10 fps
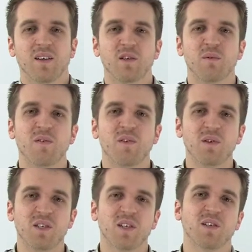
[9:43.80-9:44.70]
The
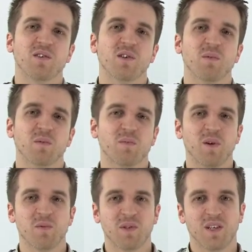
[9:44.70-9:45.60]
reviews industry was
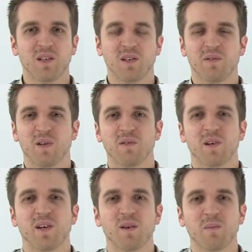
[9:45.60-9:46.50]
pretty much killed off
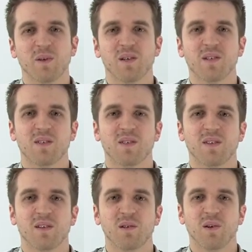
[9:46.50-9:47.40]
overnight because
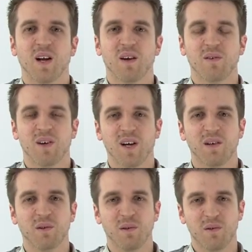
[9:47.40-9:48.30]
Google aggregated
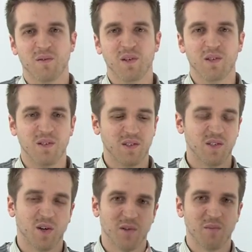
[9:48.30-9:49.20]
all the reviews and
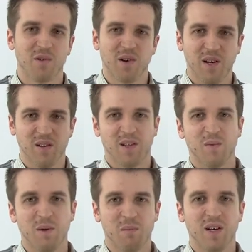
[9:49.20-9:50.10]
showed them directly on their
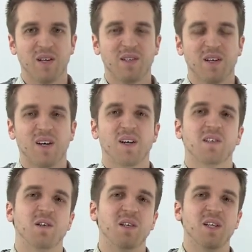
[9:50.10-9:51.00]
webpage,
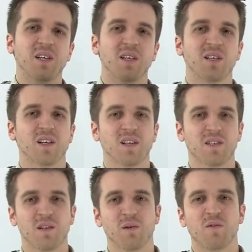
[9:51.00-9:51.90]
so you didn't need to click
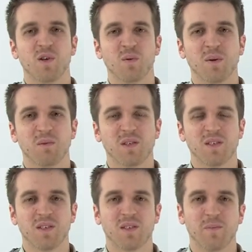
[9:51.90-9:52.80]
to the review
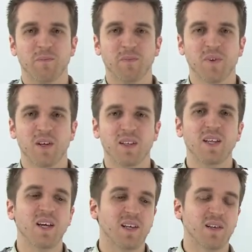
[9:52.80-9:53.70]
websites. They
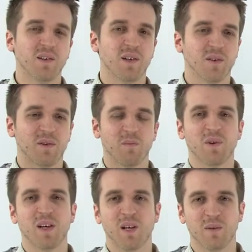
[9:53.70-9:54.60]
then killed it off
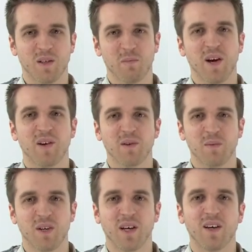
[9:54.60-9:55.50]
completely with the Panda
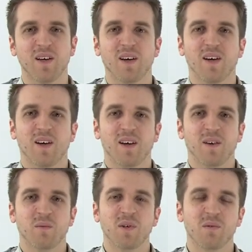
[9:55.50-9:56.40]
update,
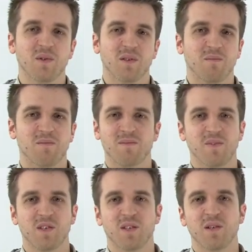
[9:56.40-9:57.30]
which was
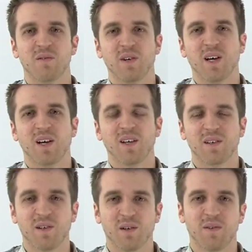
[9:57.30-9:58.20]
just another nail in the
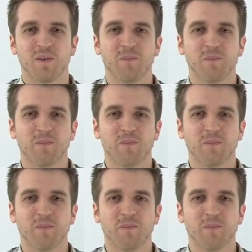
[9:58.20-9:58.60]
coffin.